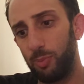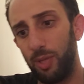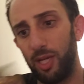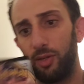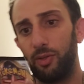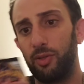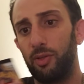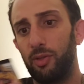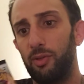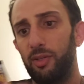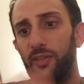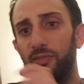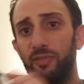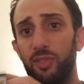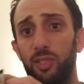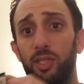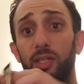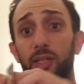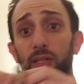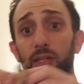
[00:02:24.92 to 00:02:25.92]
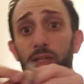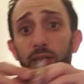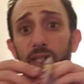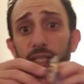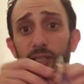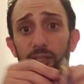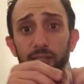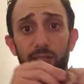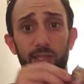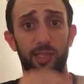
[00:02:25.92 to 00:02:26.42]
pack on the left side. All
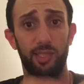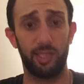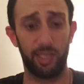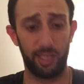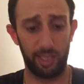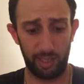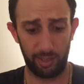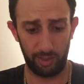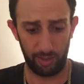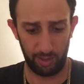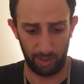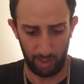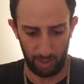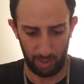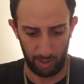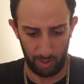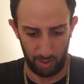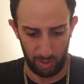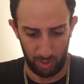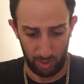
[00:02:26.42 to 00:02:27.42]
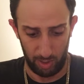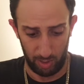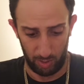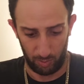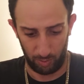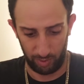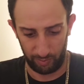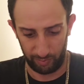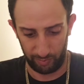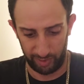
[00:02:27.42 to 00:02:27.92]
right, let's see
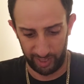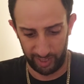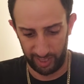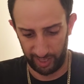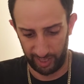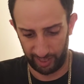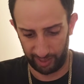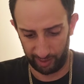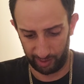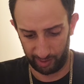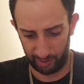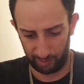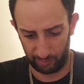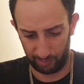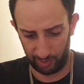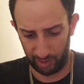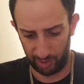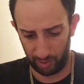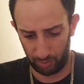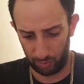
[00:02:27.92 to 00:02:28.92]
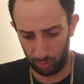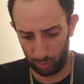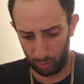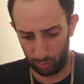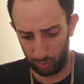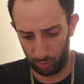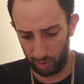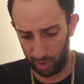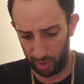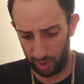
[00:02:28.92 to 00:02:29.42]
what we get, and we go
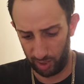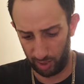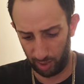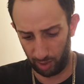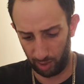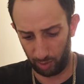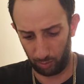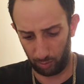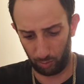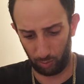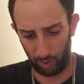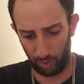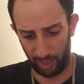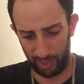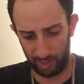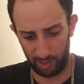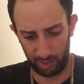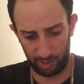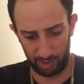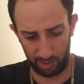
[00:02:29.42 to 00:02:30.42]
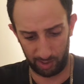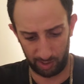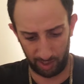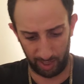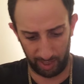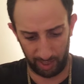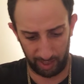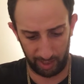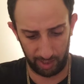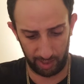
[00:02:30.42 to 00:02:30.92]
to the right
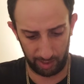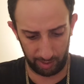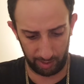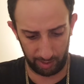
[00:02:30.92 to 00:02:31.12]
side.